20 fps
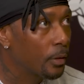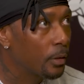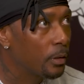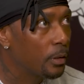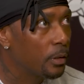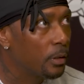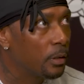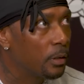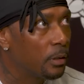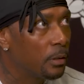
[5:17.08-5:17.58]
I
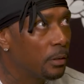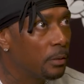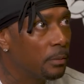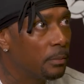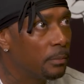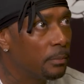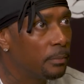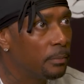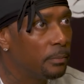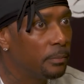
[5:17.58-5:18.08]

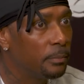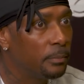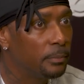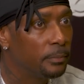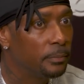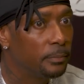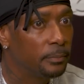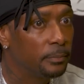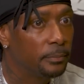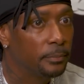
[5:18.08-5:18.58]
don't
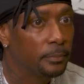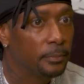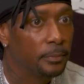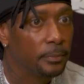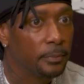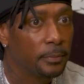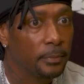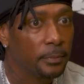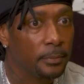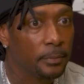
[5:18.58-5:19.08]

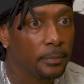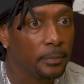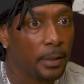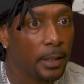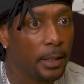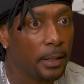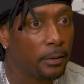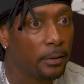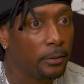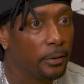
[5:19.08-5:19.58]

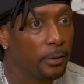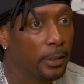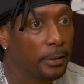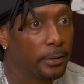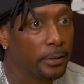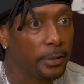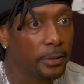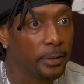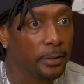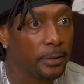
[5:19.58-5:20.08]
know. I
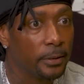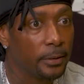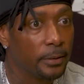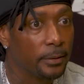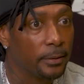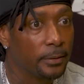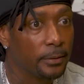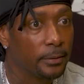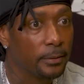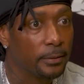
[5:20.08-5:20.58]
think it is.
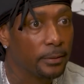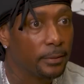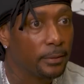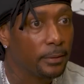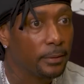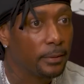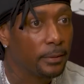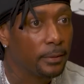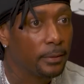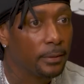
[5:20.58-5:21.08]

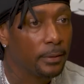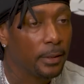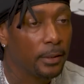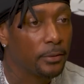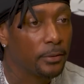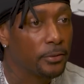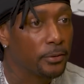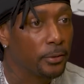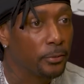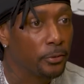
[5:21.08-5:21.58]
Mm-hmm. I
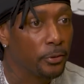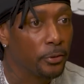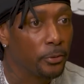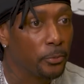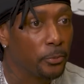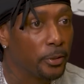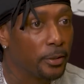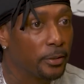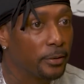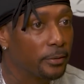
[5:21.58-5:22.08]
just don't know
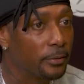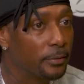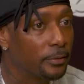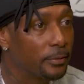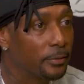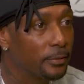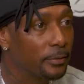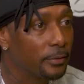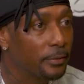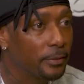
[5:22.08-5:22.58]
what.
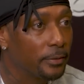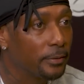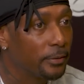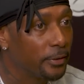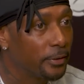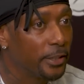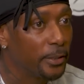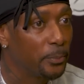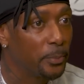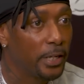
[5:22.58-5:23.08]
Mm-hmm. You
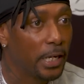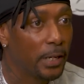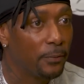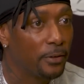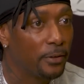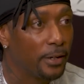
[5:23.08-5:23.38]
need to be having